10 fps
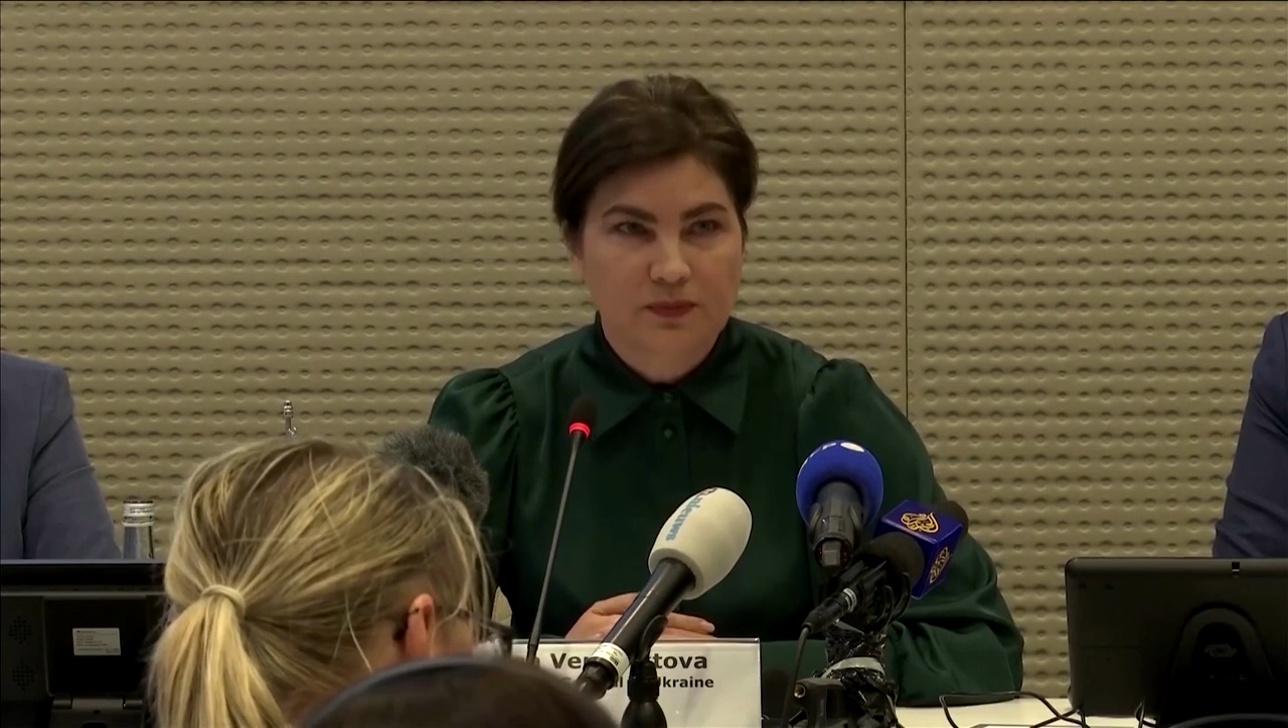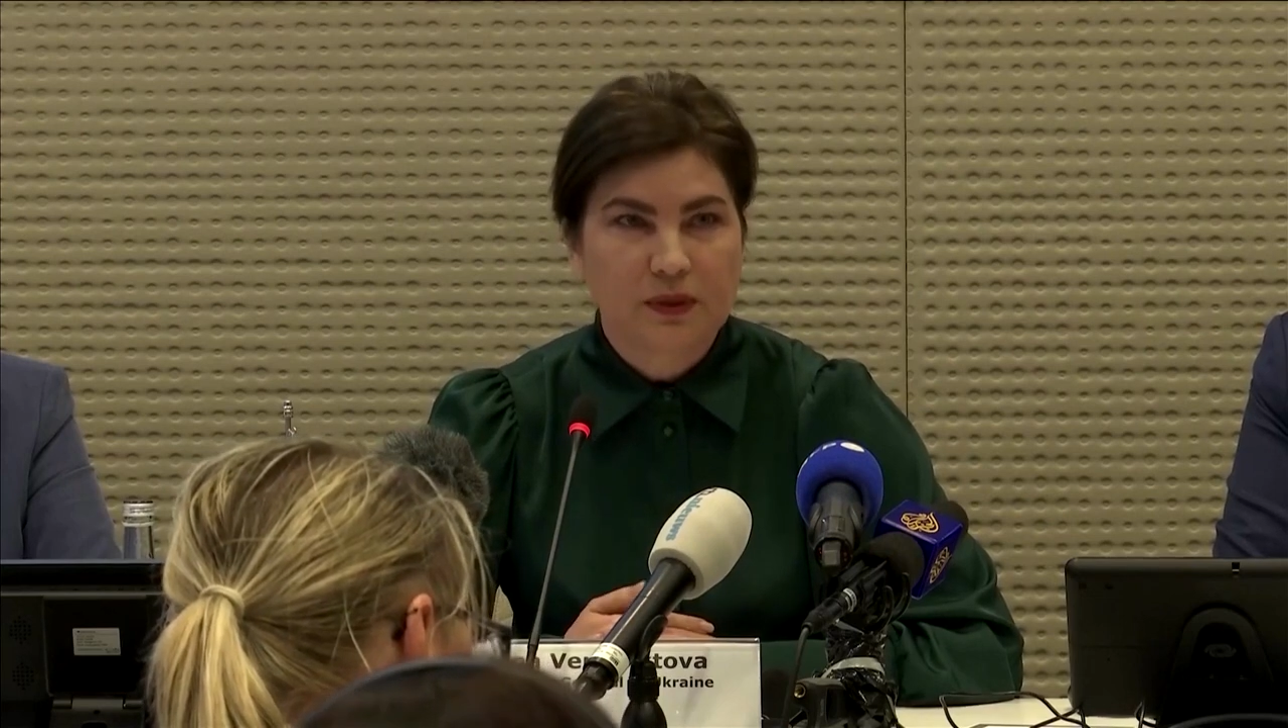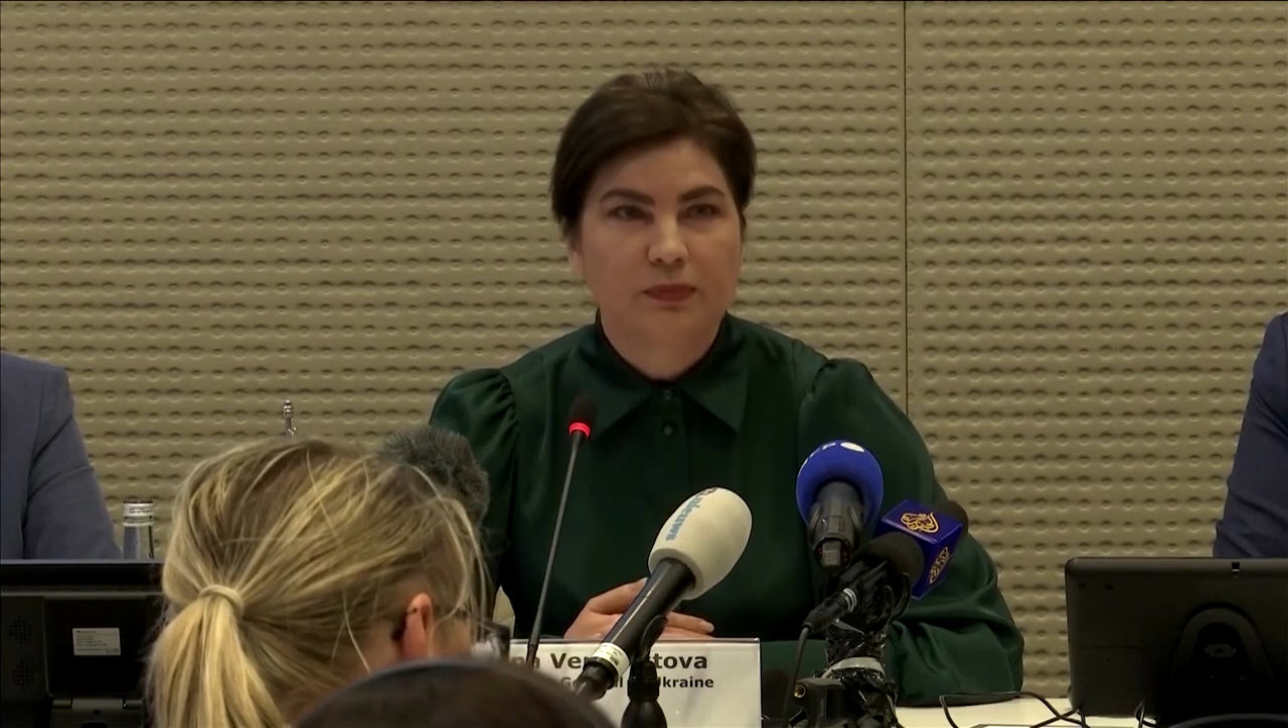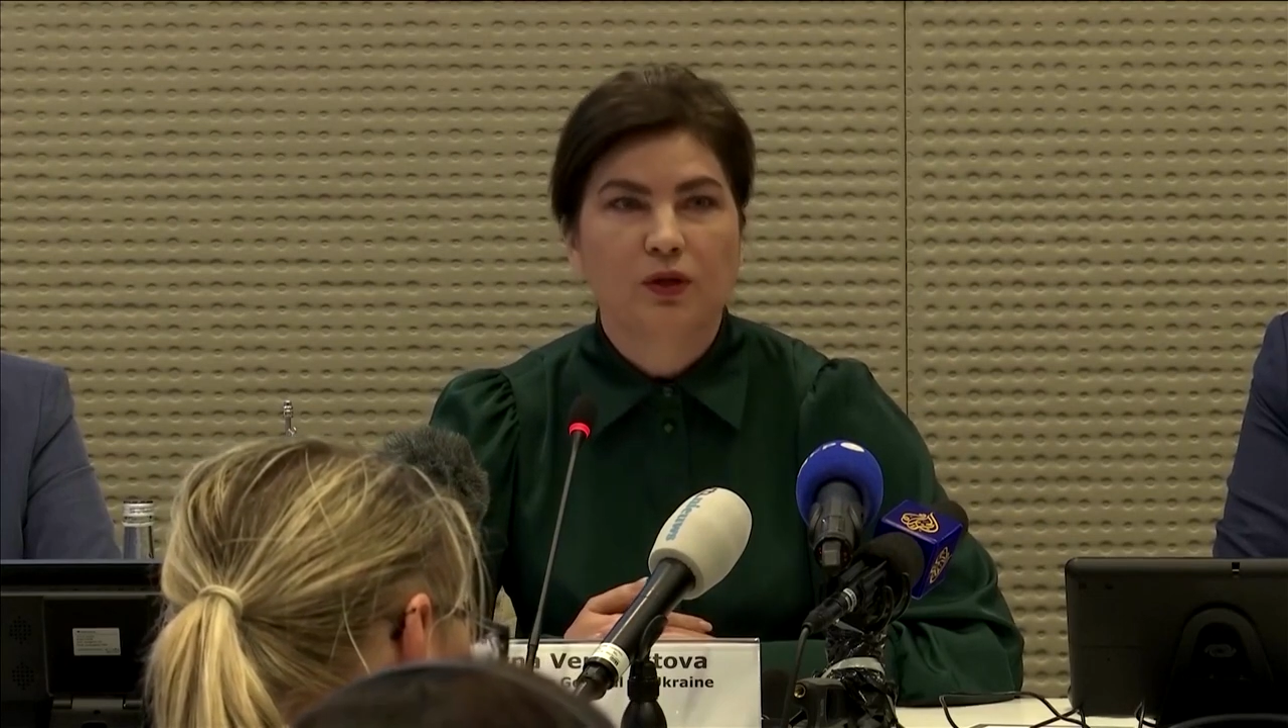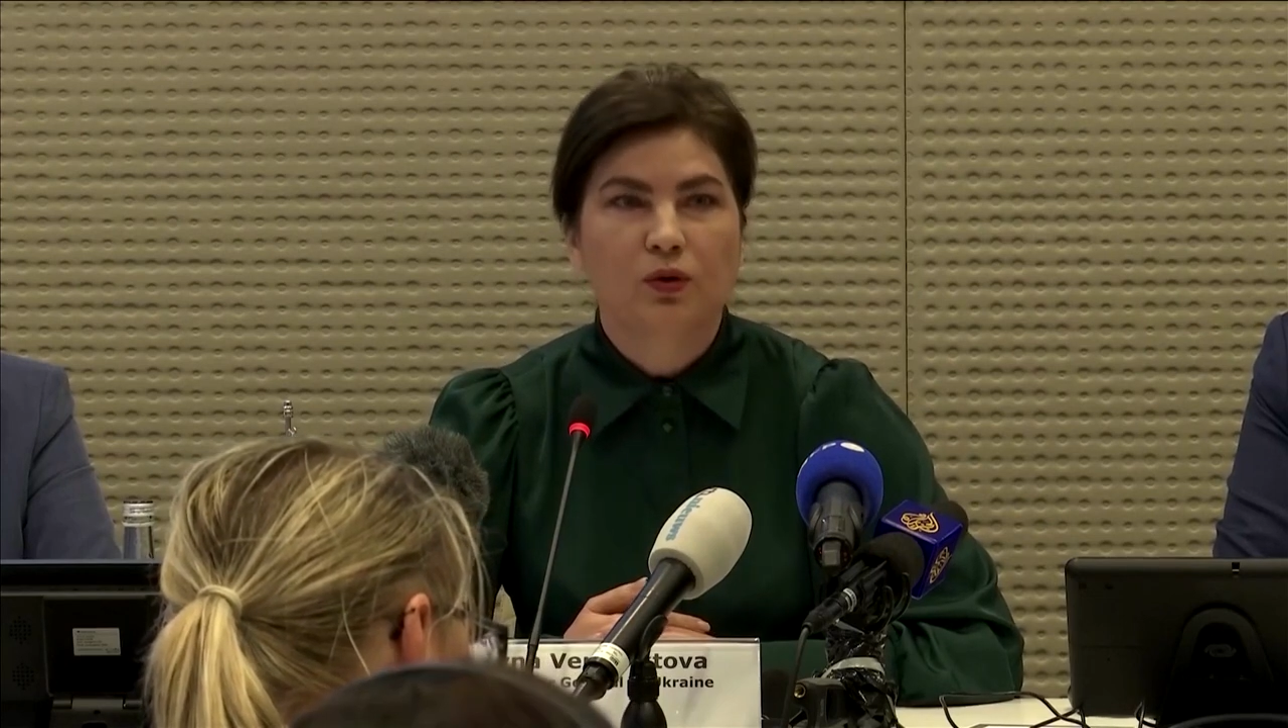
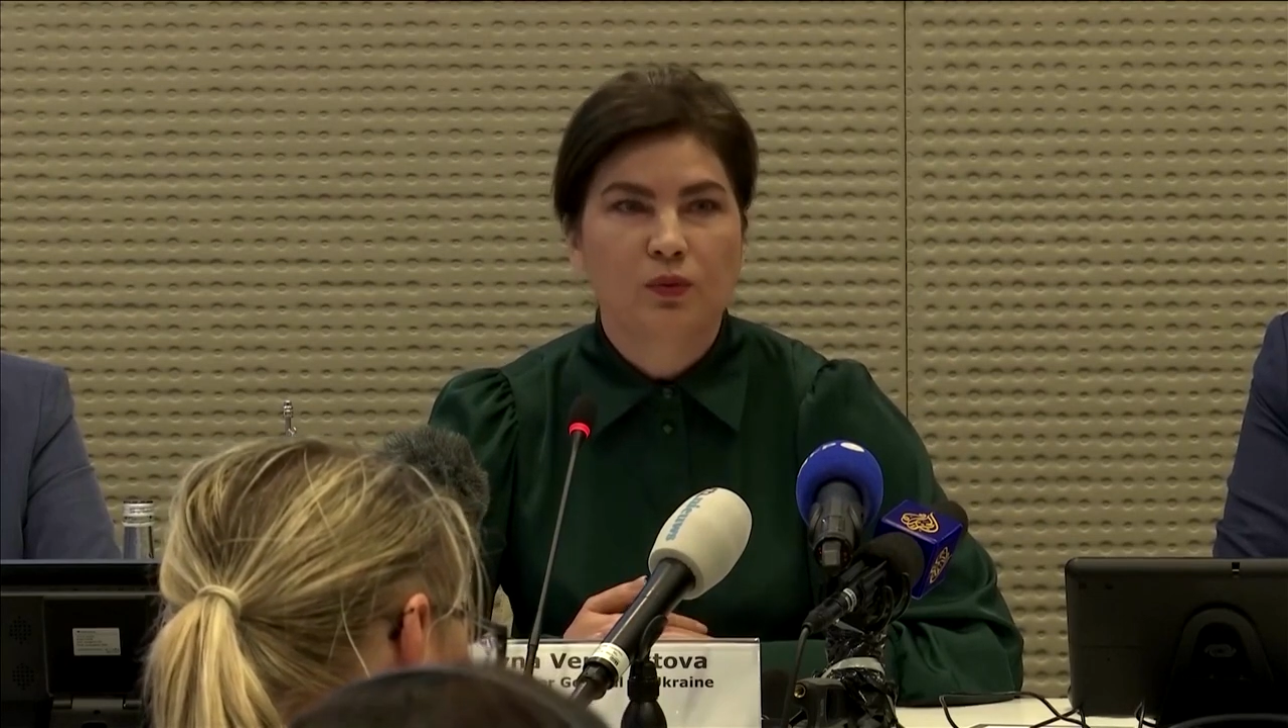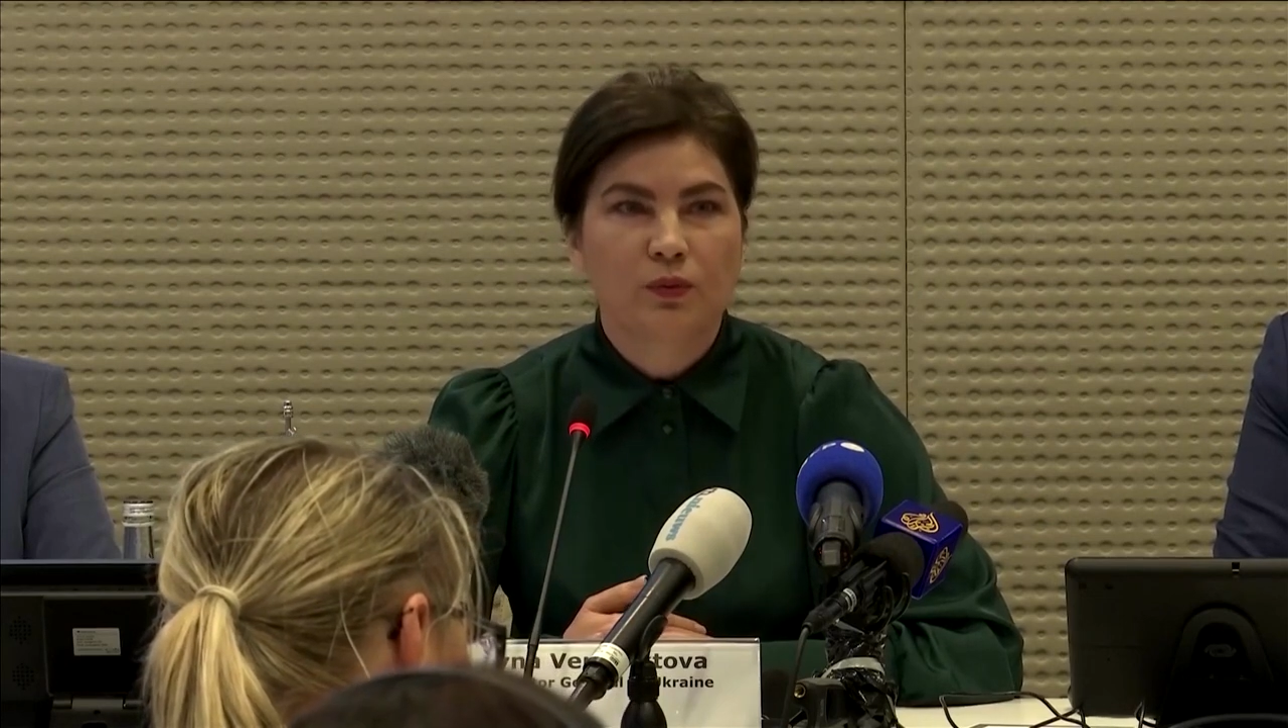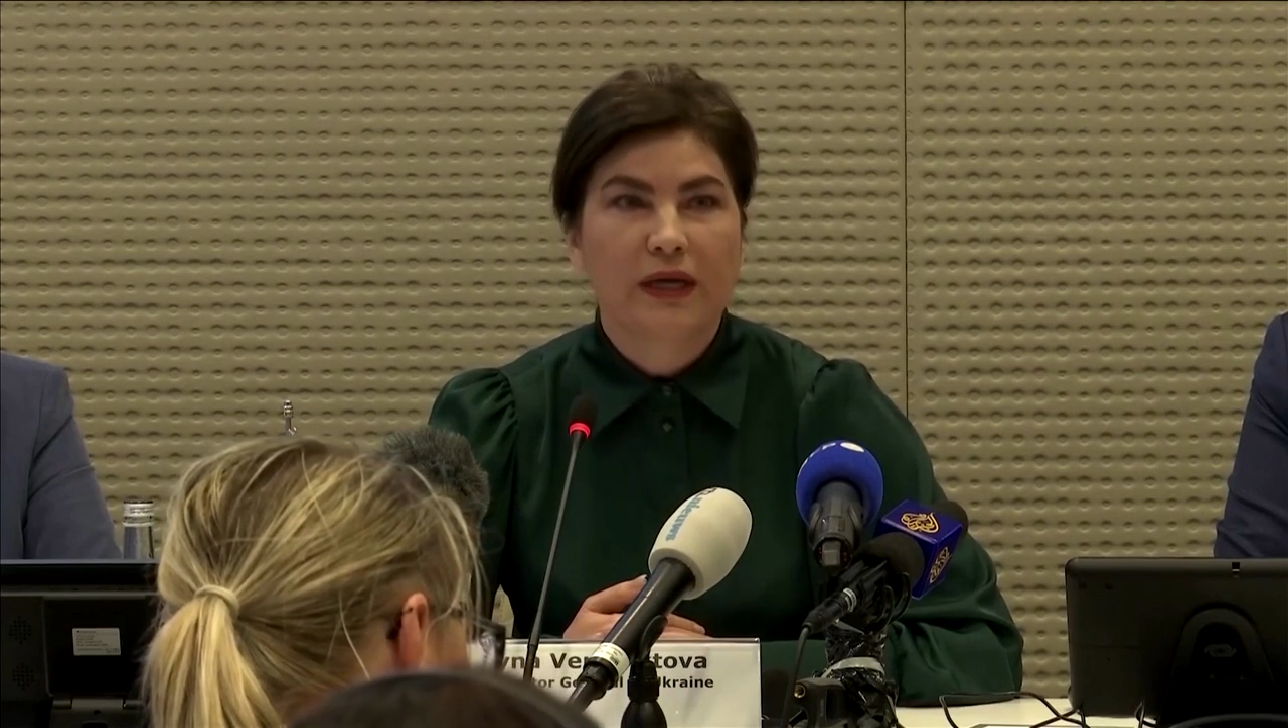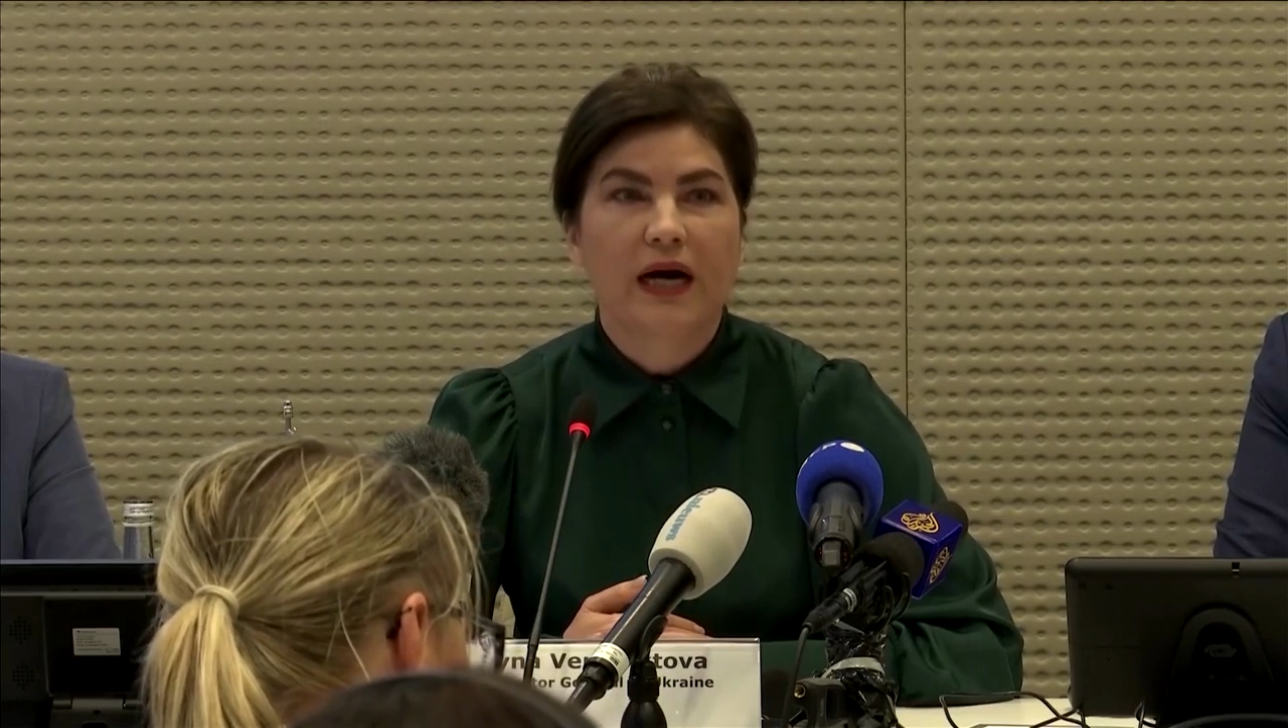people whom we